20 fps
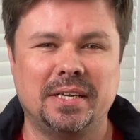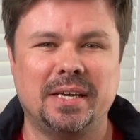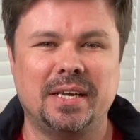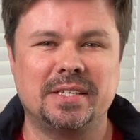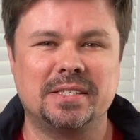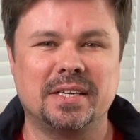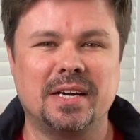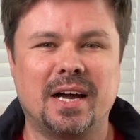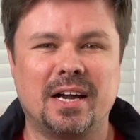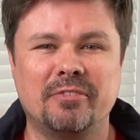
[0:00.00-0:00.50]

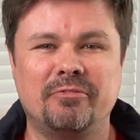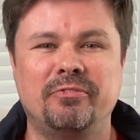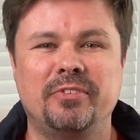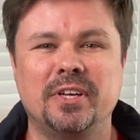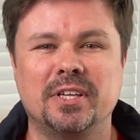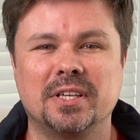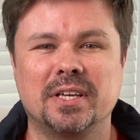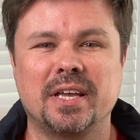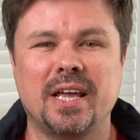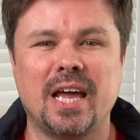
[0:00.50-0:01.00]
It's an odd
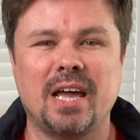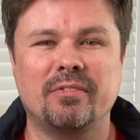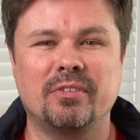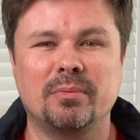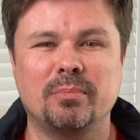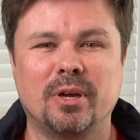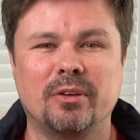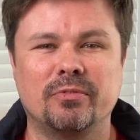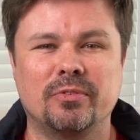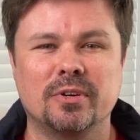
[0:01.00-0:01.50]
feeling
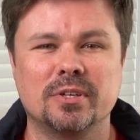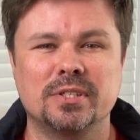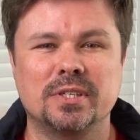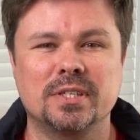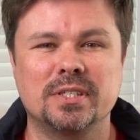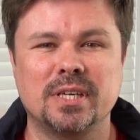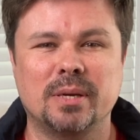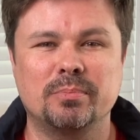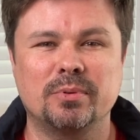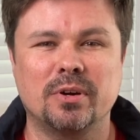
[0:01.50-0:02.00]
having my first
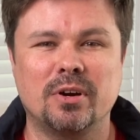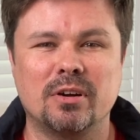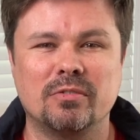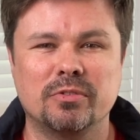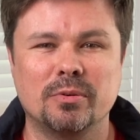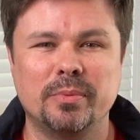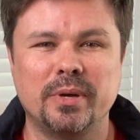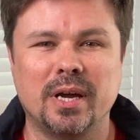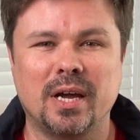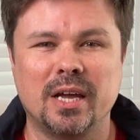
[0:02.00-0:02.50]
accepted
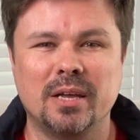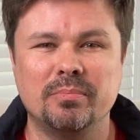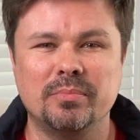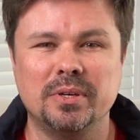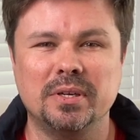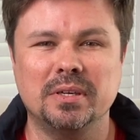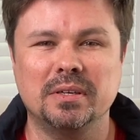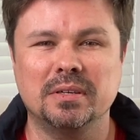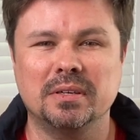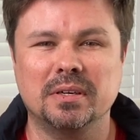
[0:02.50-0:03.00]
offer behind
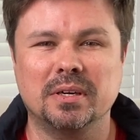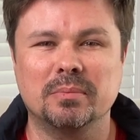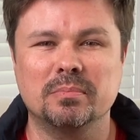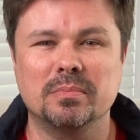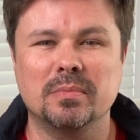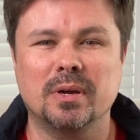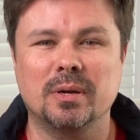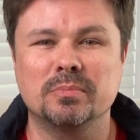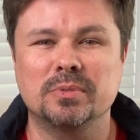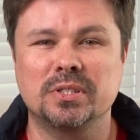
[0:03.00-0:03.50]
me.
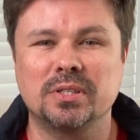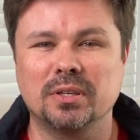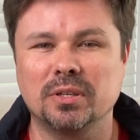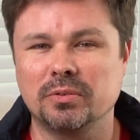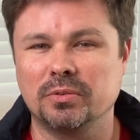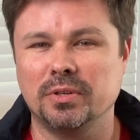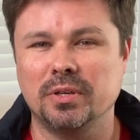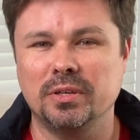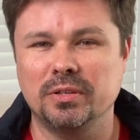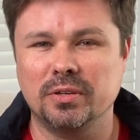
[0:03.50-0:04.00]
I'm still
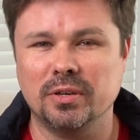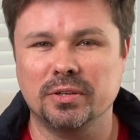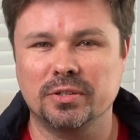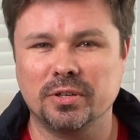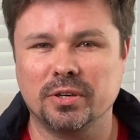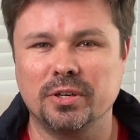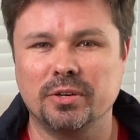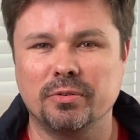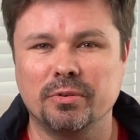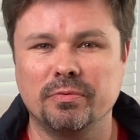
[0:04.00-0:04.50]
in
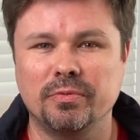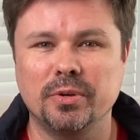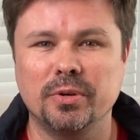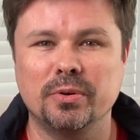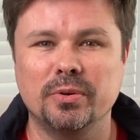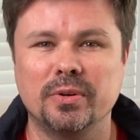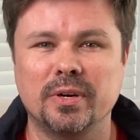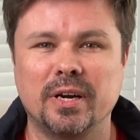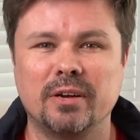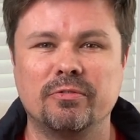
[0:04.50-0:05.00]
attorney
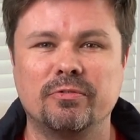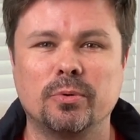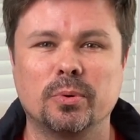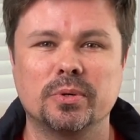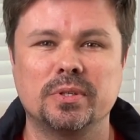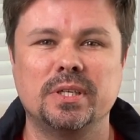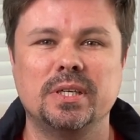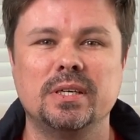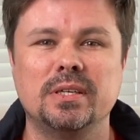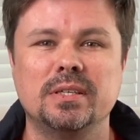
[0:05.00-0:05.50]
review and I have
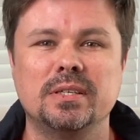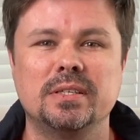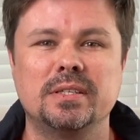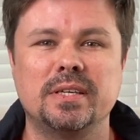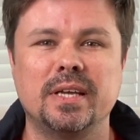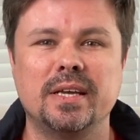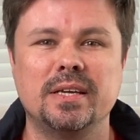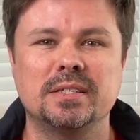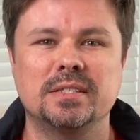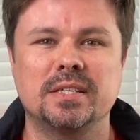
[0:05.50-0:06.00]
14
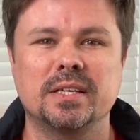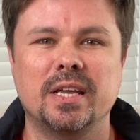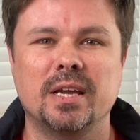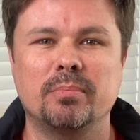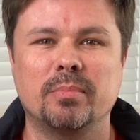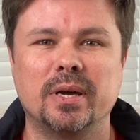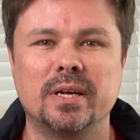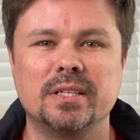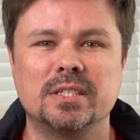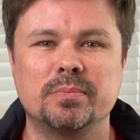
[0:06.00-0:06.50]
days to
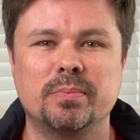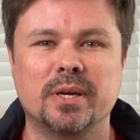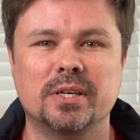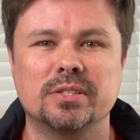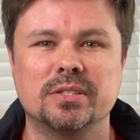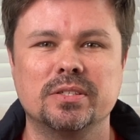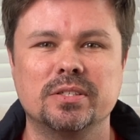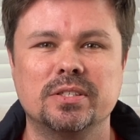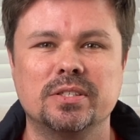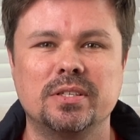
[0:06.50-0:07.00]
get my
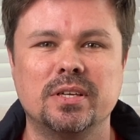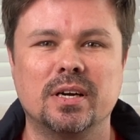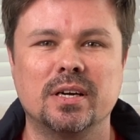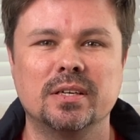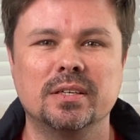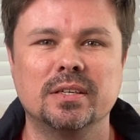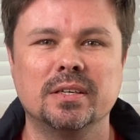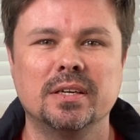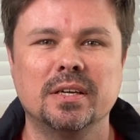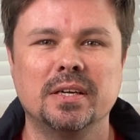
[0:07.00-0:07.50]
inspections done.